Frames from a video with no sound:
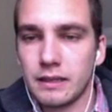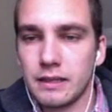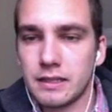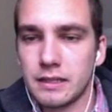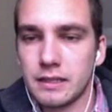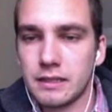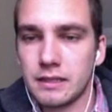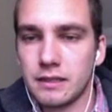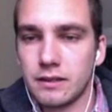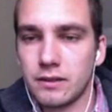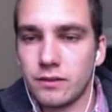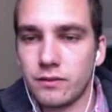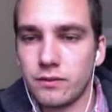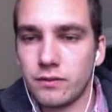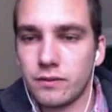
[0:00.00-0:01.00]
is a
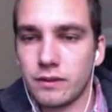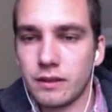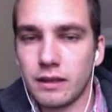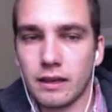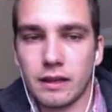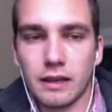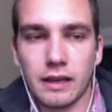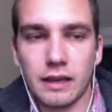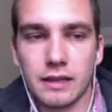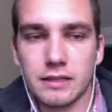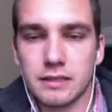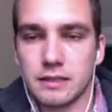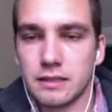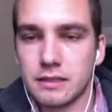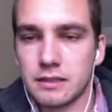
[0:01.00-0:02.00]
div and it
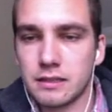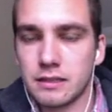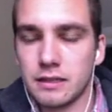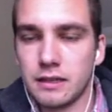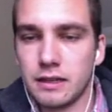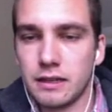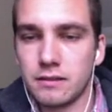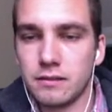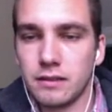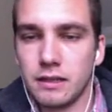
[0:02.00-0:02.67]
has this in it.